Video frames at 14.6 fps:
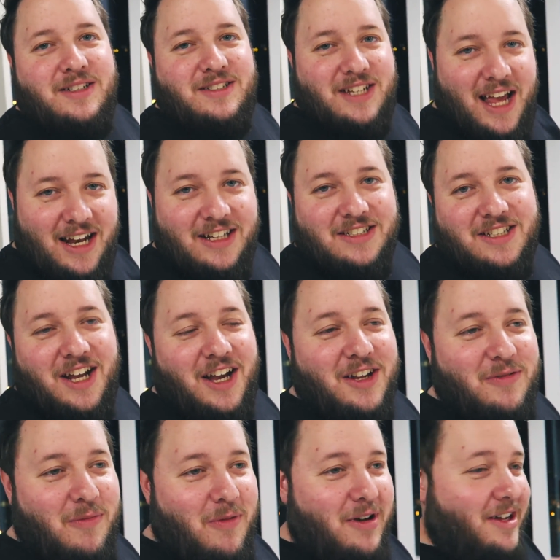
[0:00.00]
Tell us,
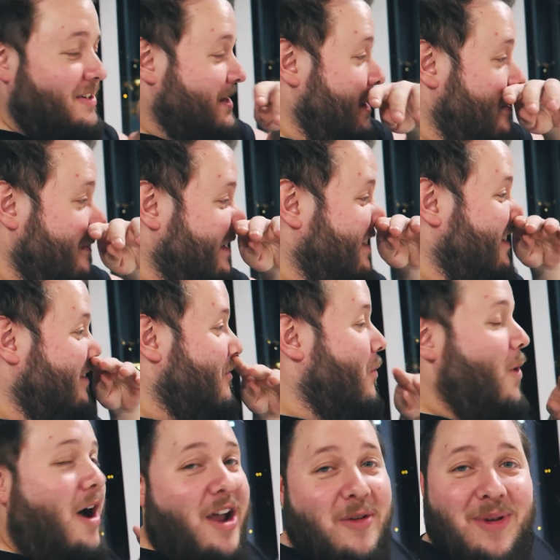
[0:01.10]
guys, what is going on?
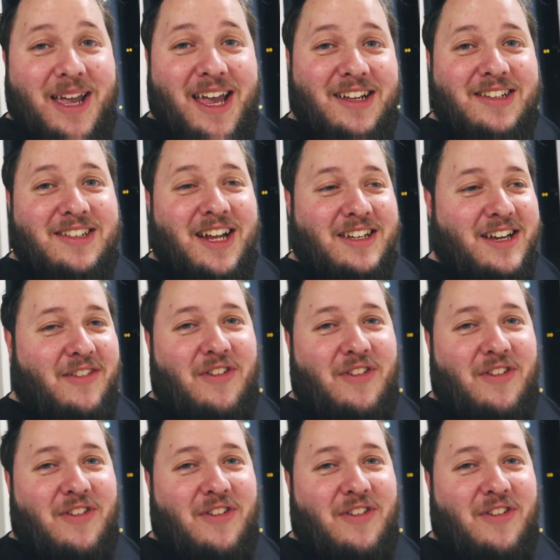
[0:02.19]
Why are we getting static?